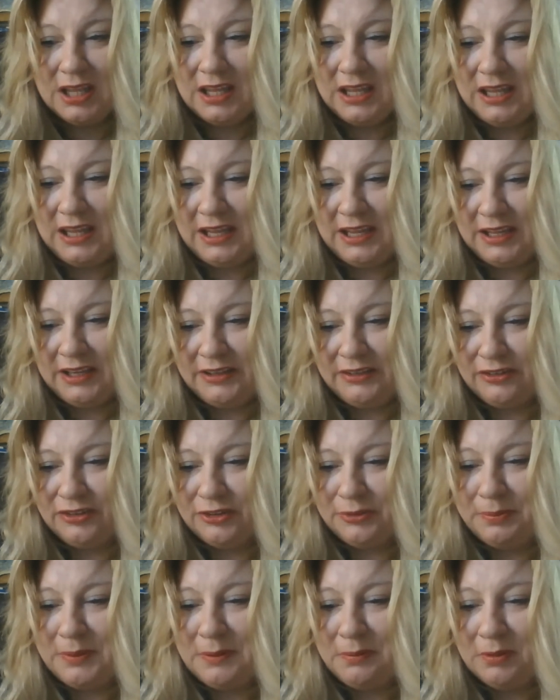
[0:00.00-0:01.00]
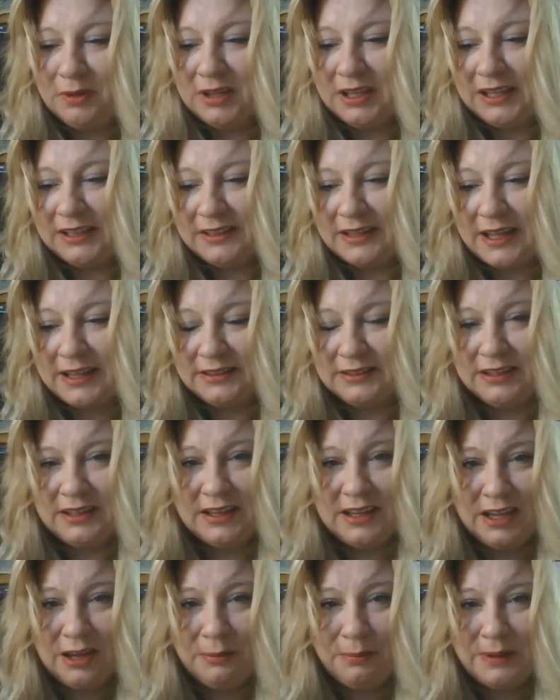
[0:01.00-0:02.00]
And there's people like that that
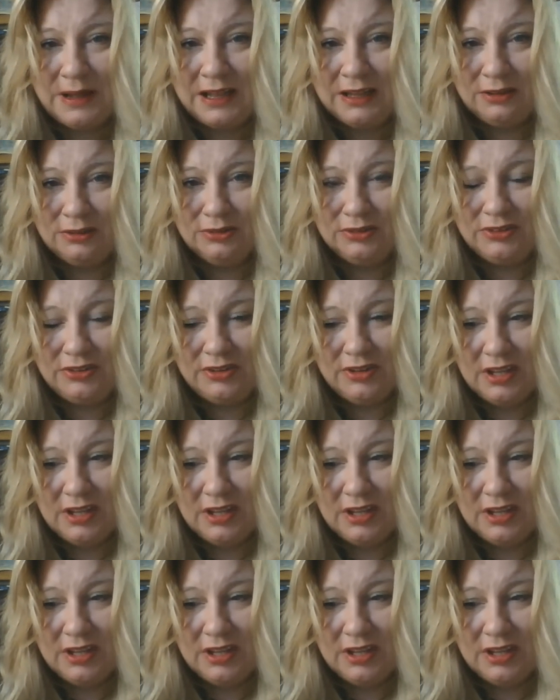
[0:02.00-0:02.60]
help out.